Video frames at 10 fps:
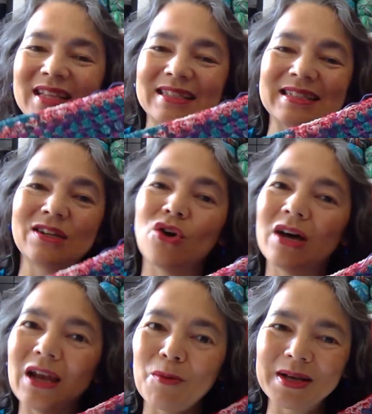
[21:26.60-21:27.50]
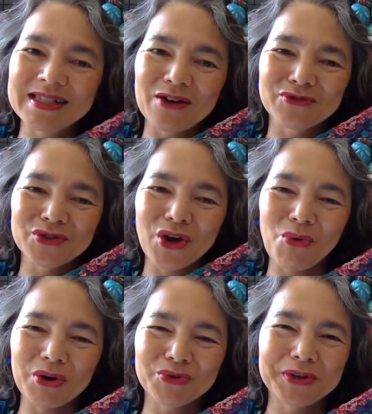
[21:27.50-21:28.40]
did not allow myself to go
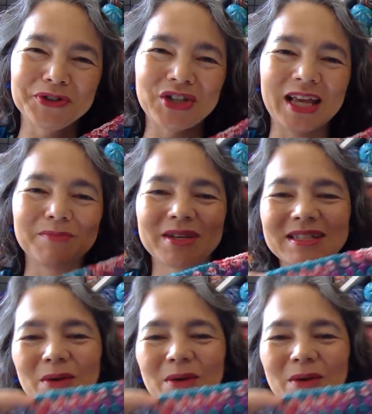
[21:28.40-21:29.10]
on crocheting because I